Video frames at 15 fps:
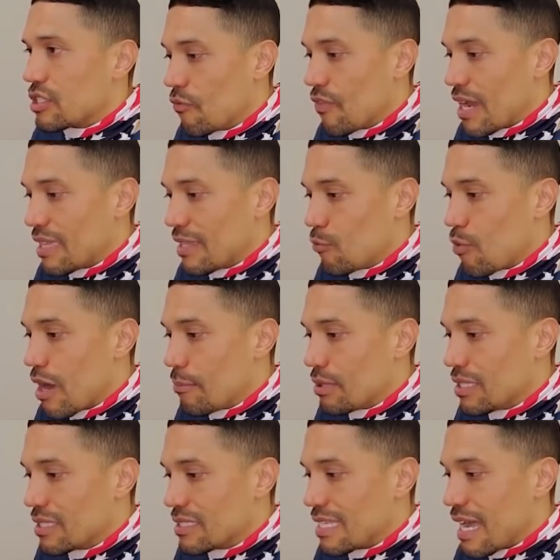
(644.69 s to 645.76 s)
Finally, Womply
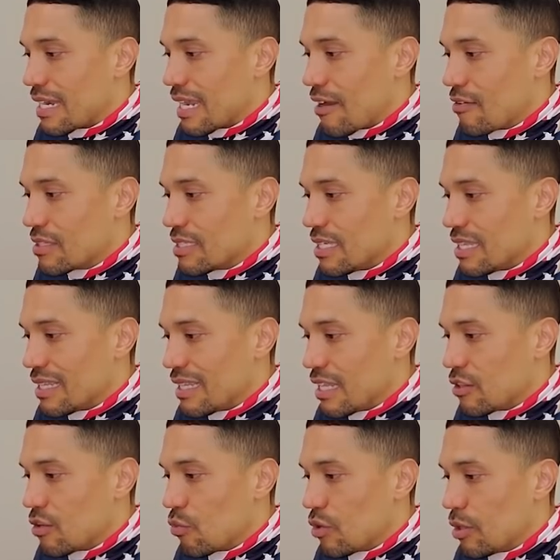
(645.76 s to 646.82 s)
does not guarantee the
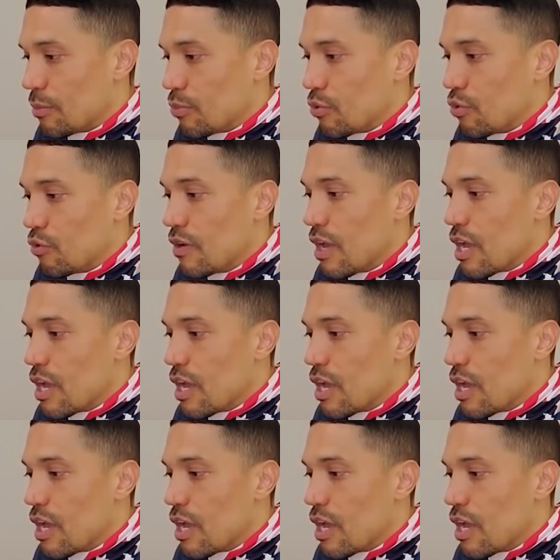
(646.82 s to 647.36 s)
lender will approve